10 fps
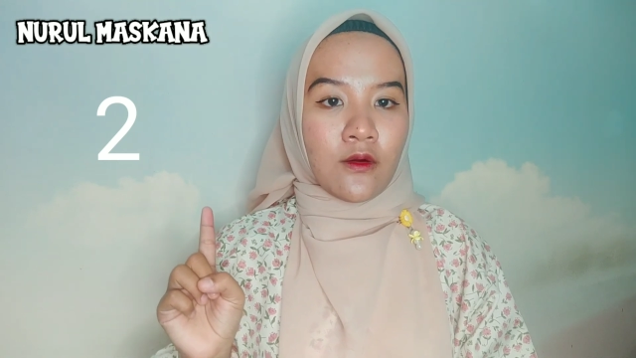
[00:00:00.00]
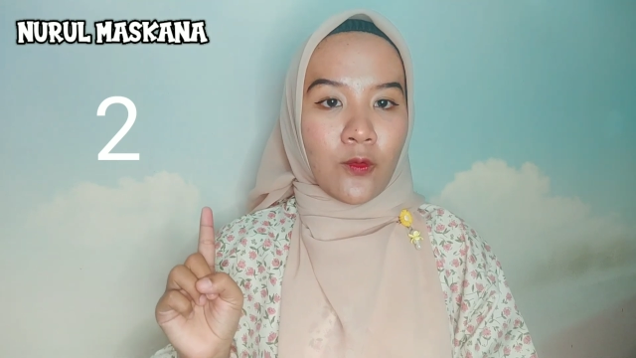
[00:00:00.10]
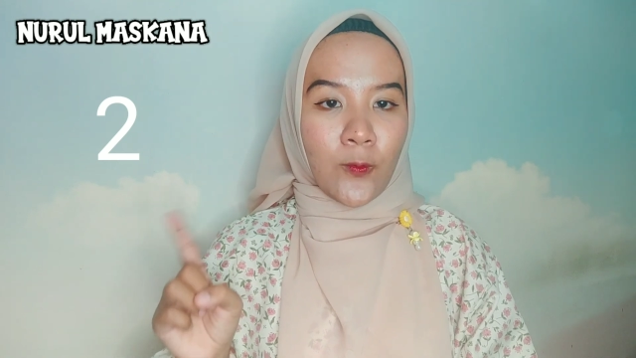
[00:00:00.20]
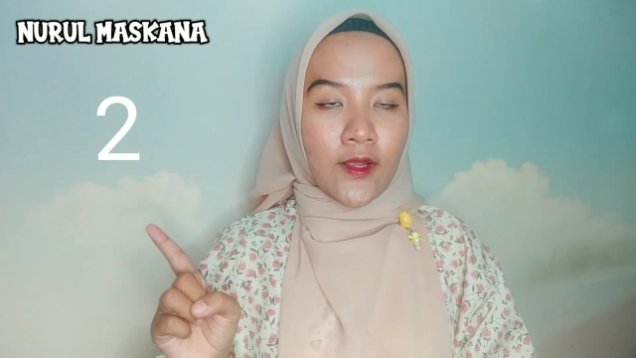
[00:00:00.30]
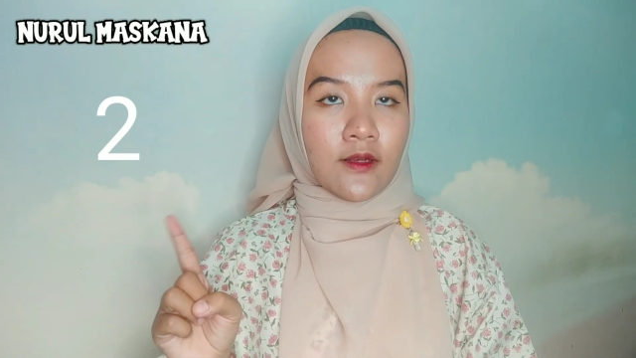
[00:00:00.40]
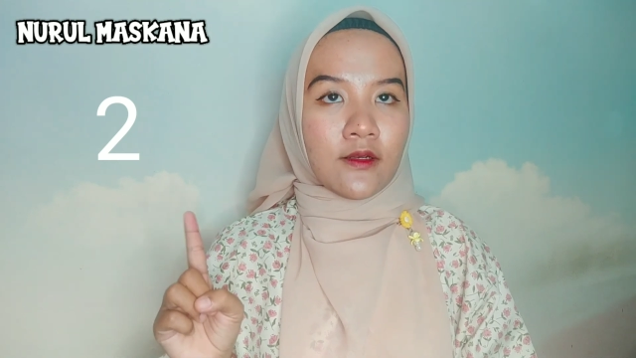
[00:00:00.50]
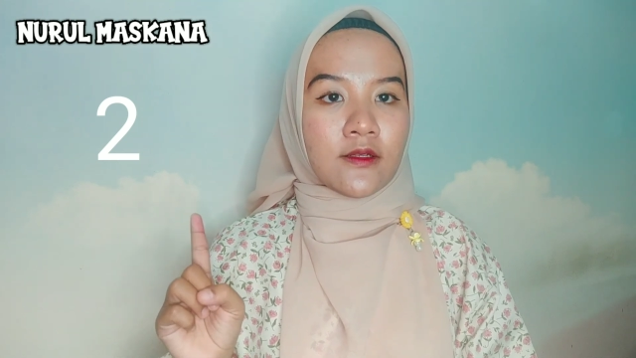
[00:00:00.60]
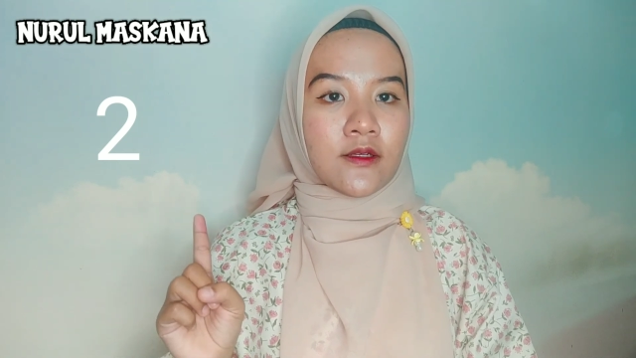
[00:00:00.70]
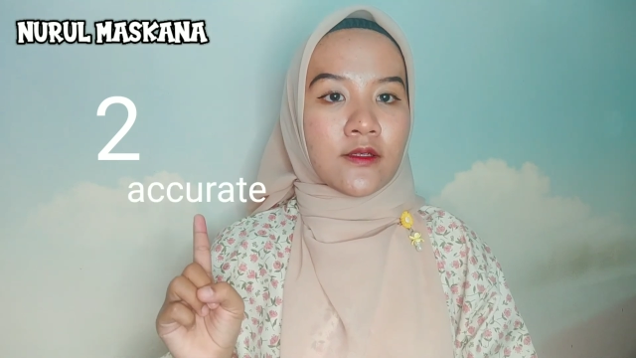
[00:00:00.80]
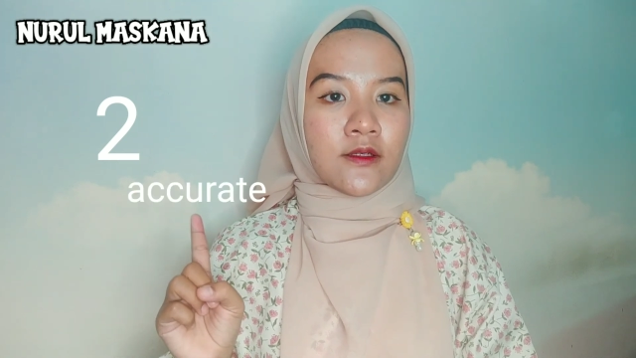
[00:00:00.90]
When
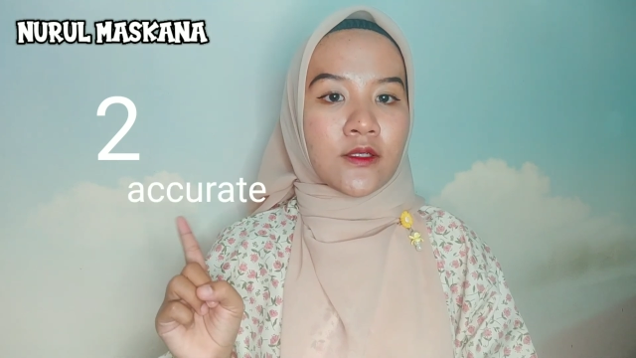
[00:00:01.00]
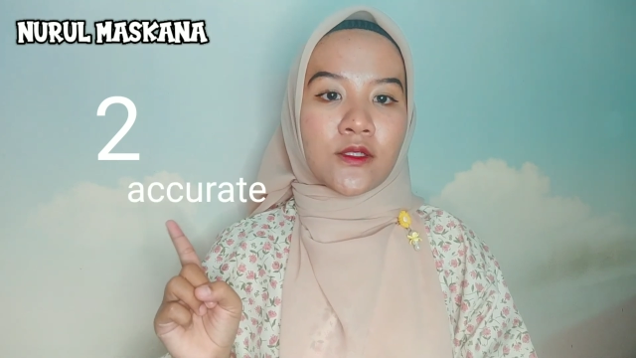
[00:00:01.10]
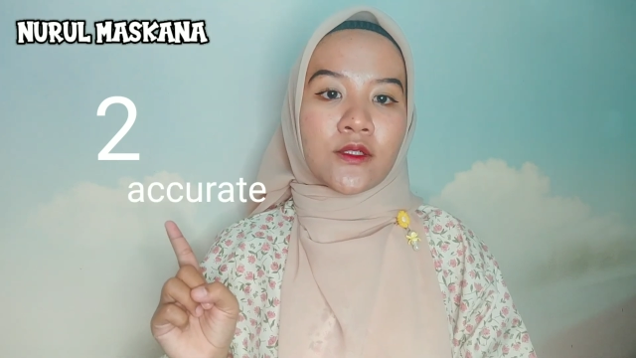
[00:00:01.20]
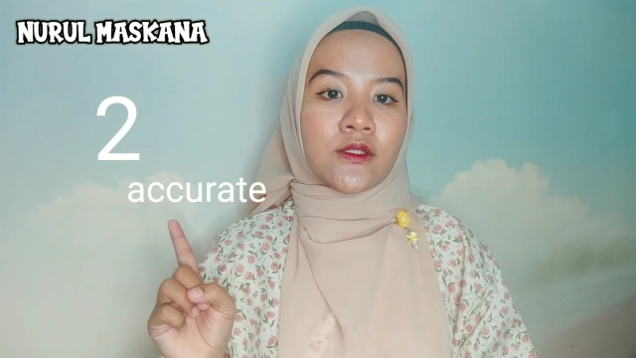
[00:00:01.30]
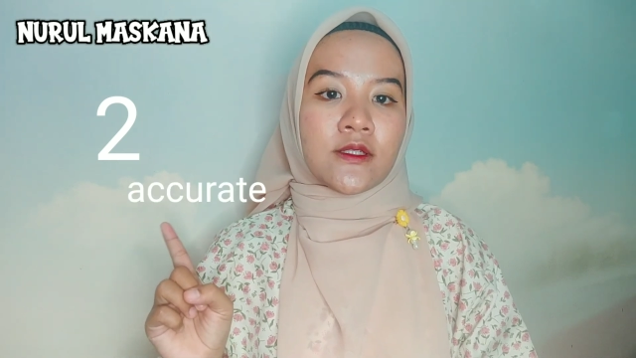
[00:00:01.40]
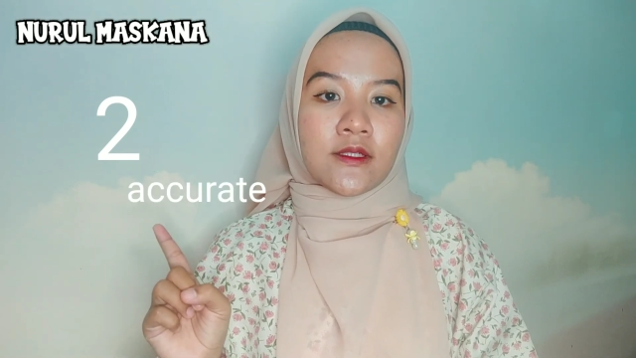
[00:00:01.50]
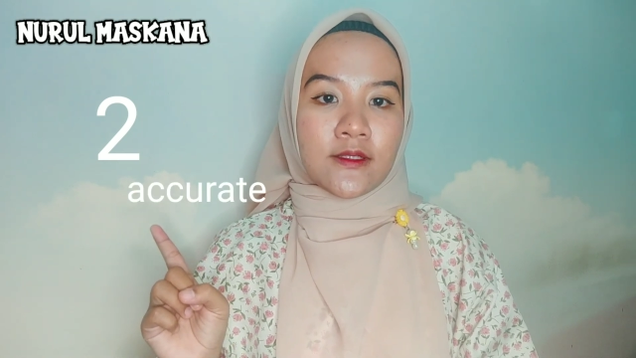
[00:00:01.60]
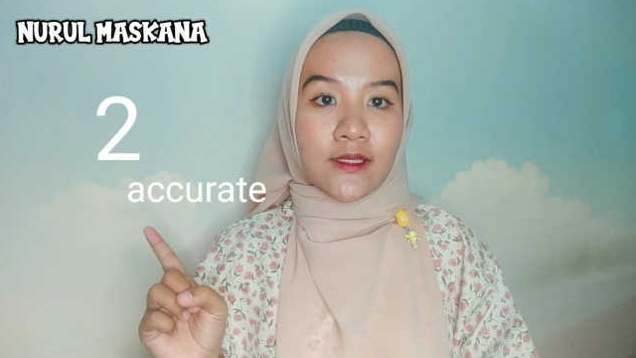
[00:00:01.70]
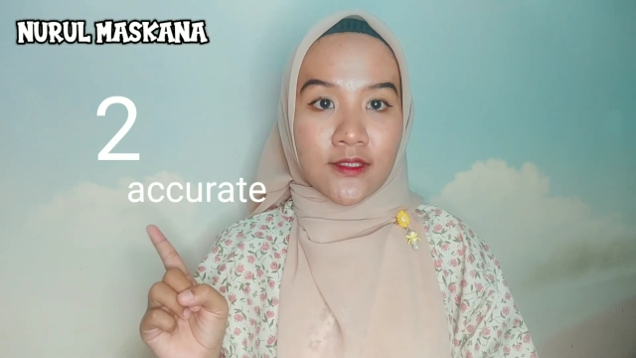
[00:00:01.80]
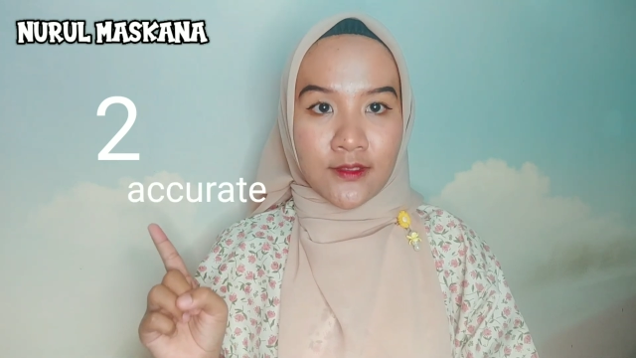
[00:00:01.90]
the
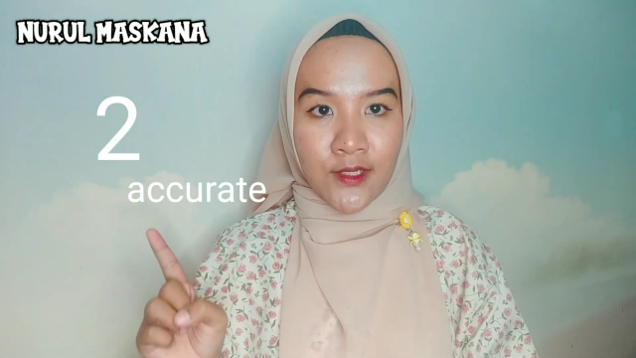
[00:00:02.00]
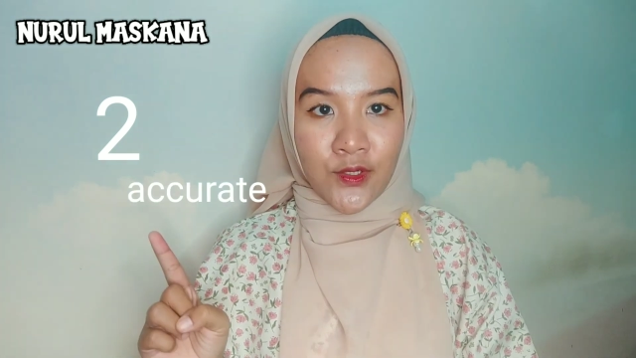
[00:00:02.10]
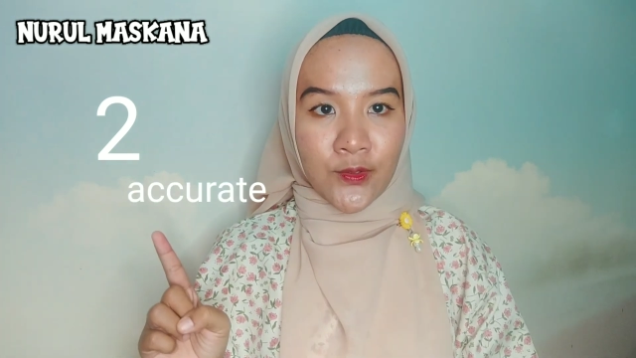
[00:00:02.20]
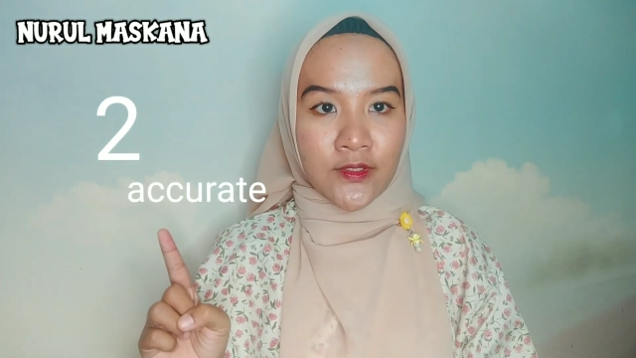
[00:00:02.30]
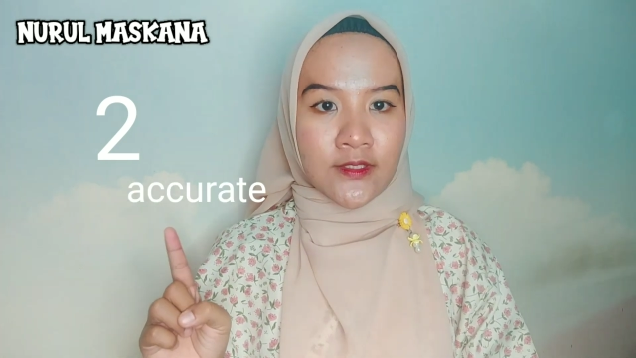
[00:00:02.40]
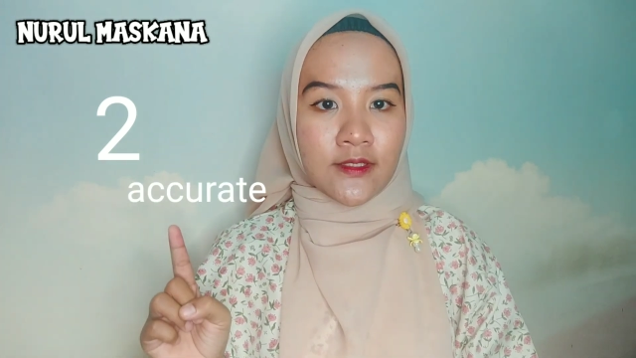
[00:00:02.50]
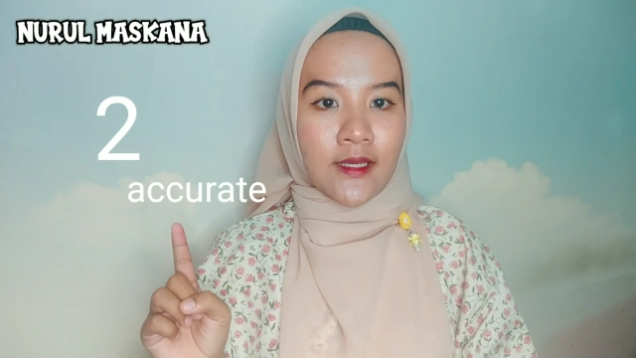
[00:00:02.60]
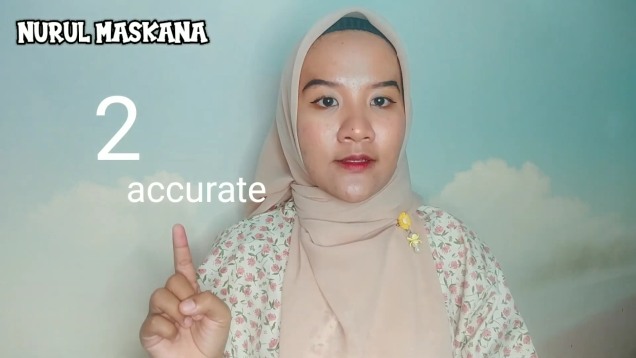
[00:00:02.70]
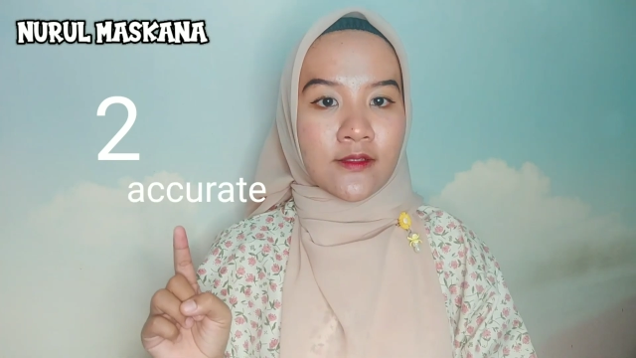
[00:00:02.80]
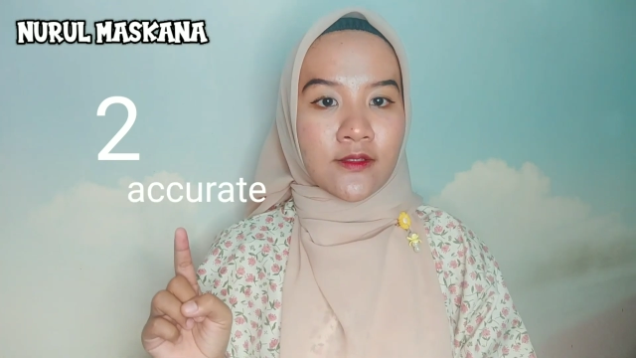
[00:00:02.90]
test takers
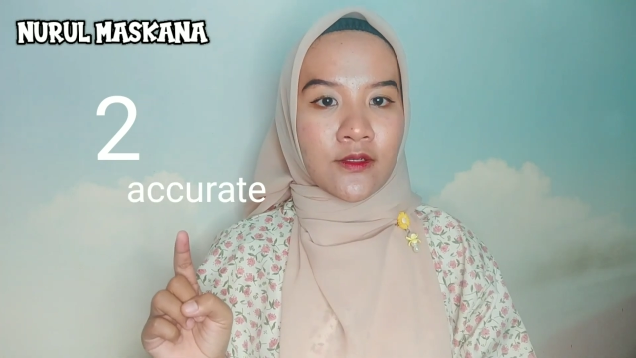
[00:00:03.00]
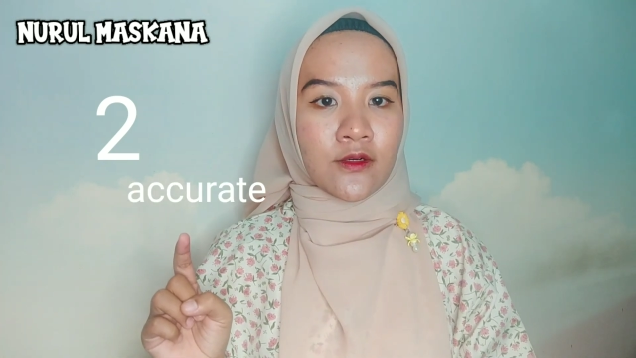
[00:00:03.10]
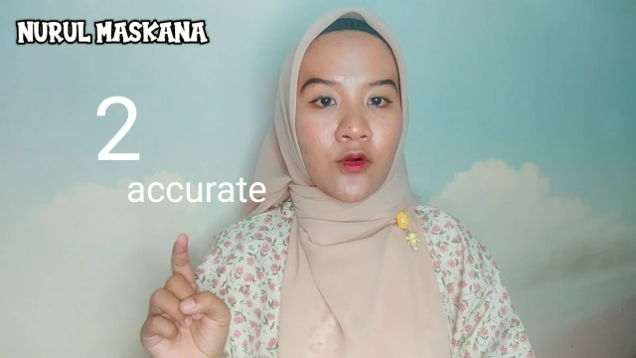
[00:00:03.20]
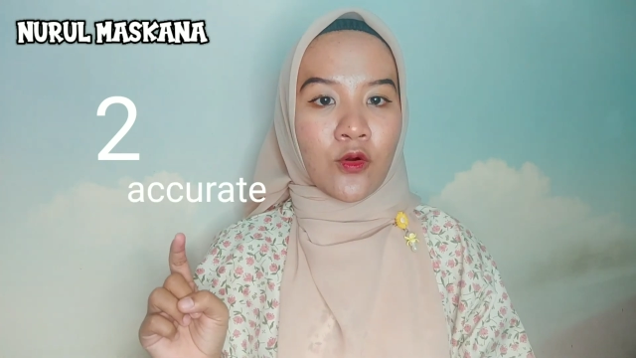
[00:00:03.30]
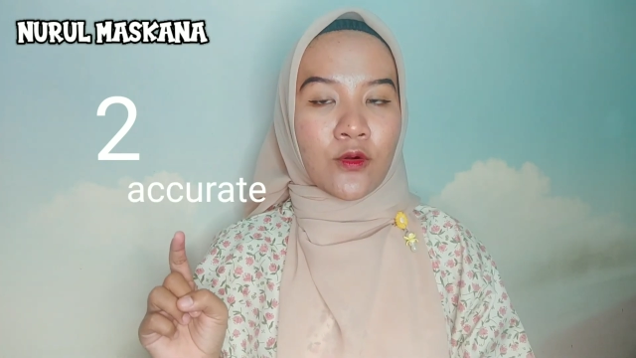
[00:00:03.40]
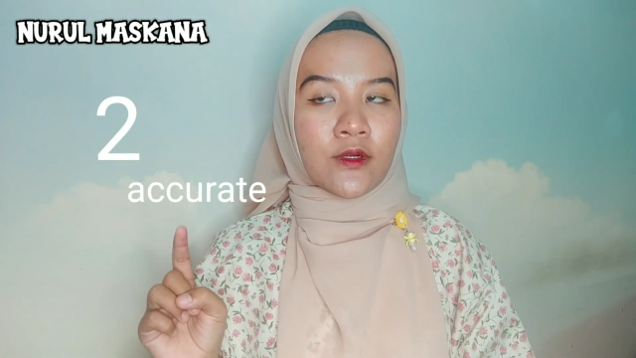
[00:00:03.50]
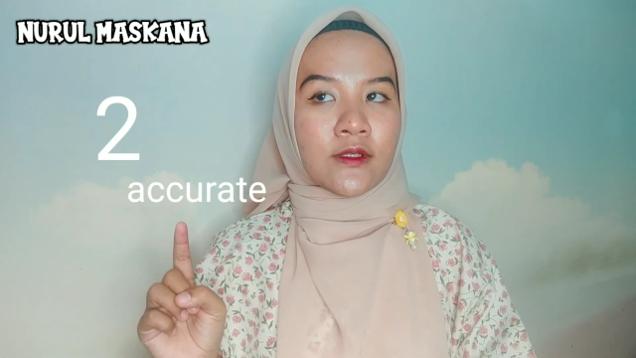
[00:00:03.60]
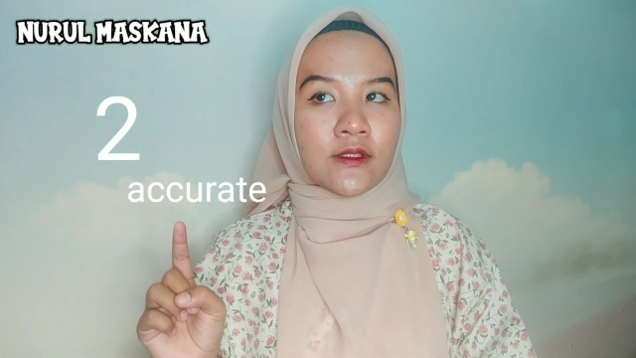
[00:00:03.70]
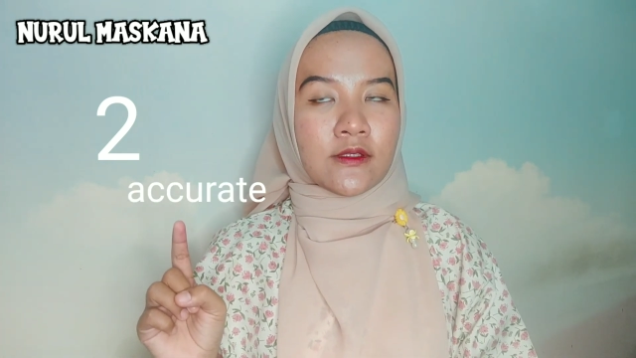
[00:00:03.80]
answer or